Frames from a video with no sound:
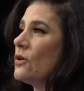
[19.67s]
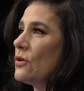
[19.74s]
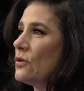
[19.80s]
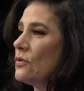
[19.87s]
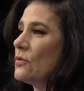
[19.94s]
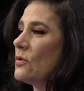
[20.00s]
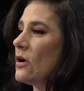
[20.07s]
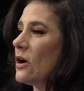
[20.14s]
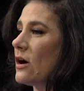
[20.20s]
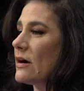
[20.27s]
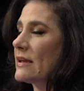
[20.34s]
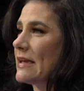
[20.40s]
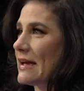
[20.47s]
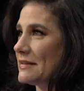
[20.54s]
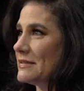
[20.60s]
who
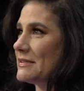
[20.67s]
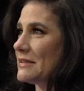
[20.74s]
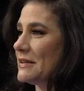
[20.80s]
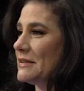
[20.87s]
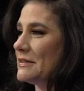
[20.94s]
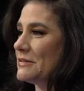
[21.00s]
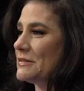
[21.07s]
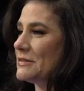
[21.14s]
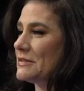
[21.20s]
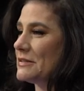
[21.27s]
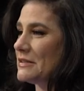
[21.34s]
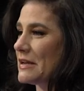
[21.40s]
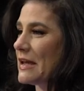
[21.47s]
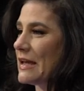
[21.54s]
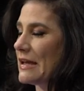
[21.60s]
our guest is
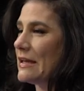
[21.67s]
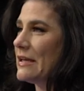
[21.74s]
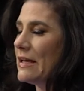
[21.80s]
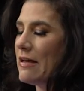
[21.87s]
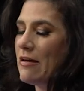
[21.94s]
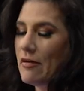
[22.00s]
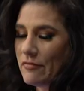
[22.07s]
today.